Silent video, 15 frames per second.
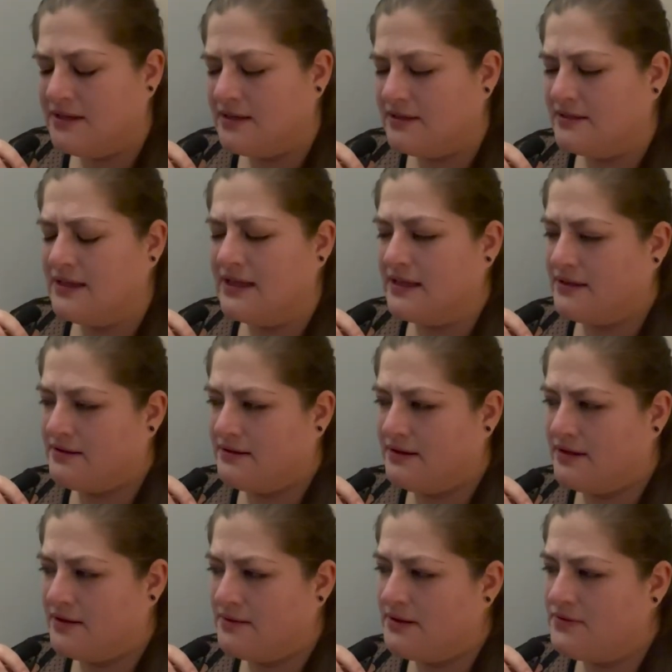So, like,
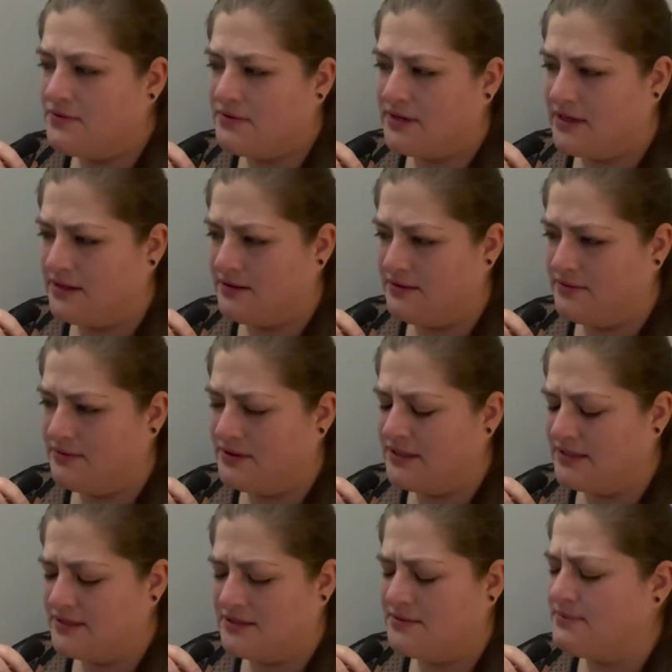even when I would
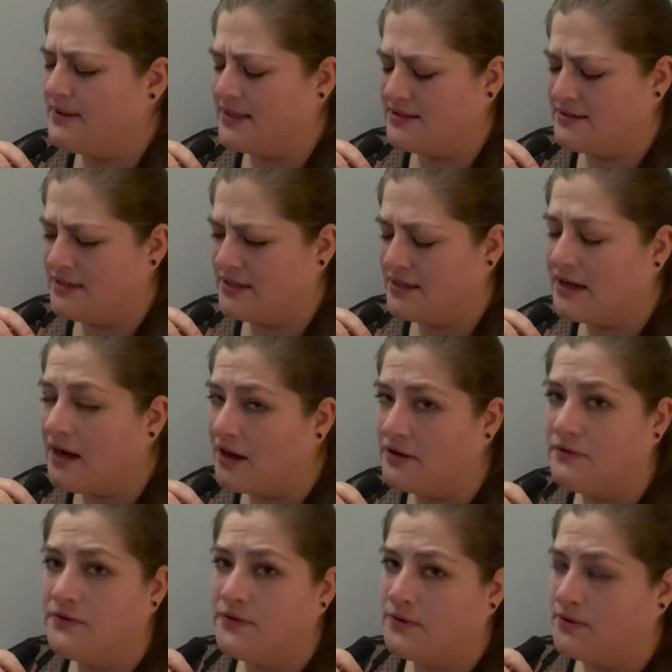listen to bands like
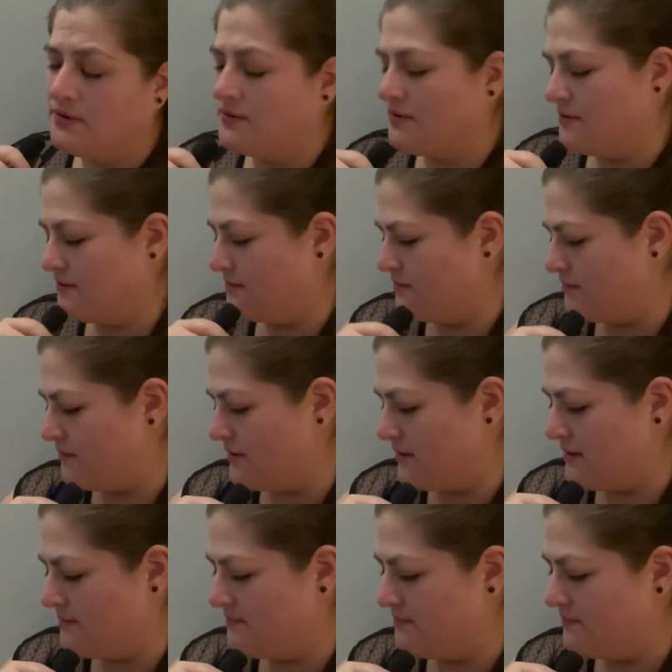Carnival
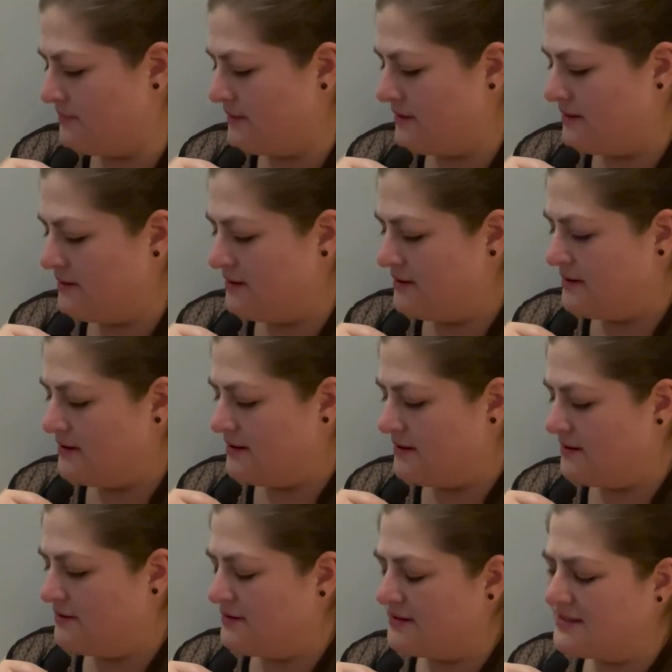or
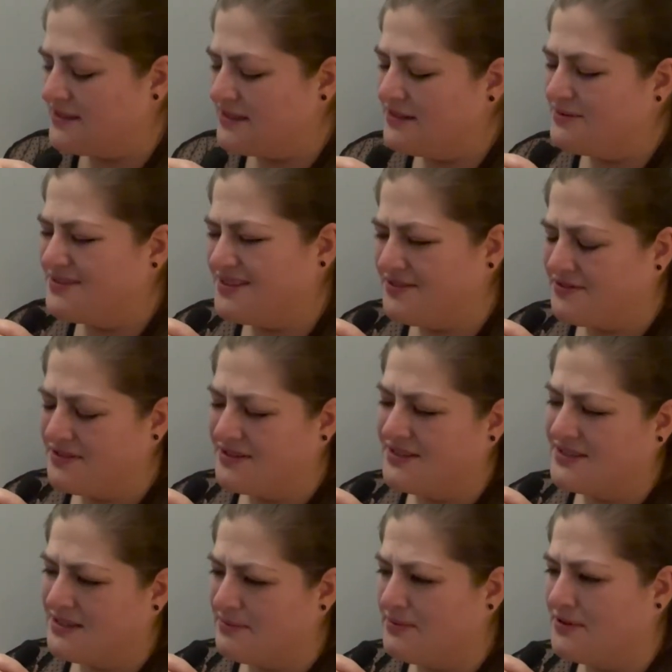you know, it's a little bit different because
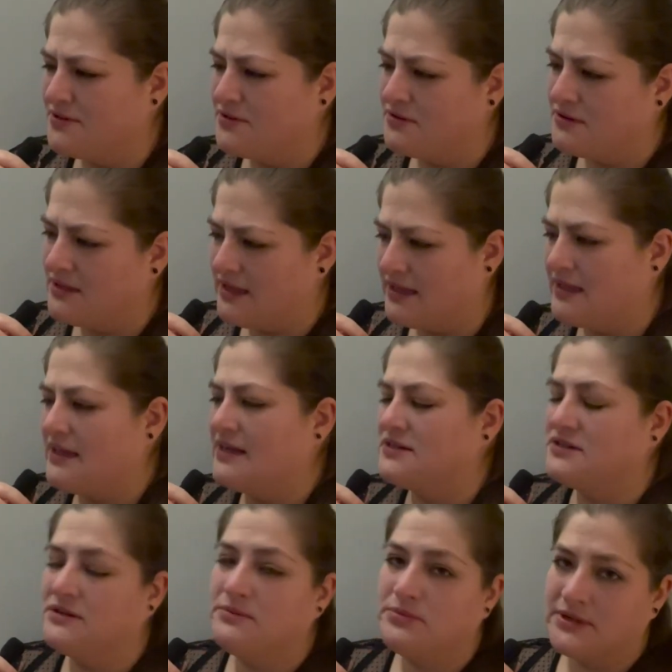Sepultura, like,
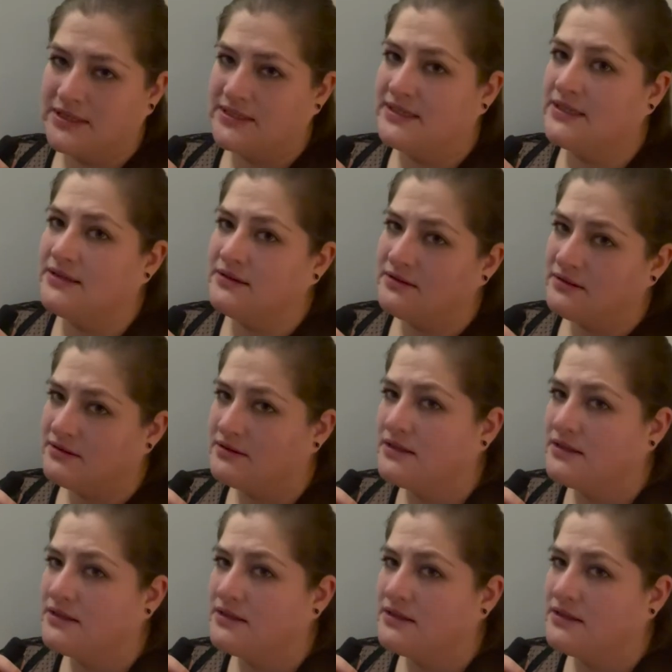actually brings in,